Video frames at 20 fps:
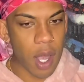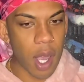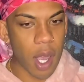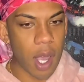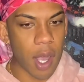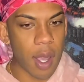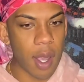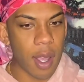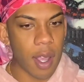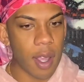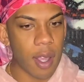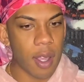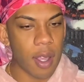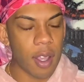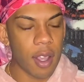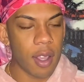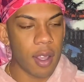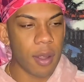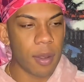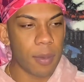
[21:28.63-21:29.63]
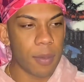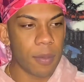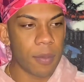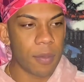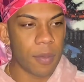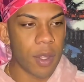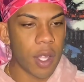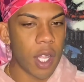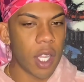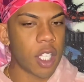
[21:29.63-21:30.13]
Long
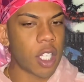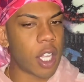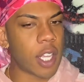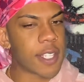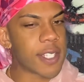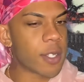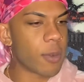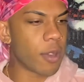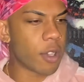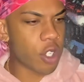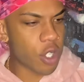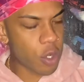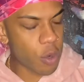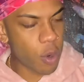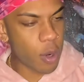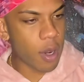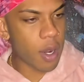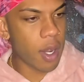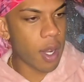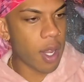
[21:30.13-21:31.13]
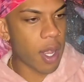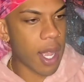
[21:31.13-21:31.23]
story short,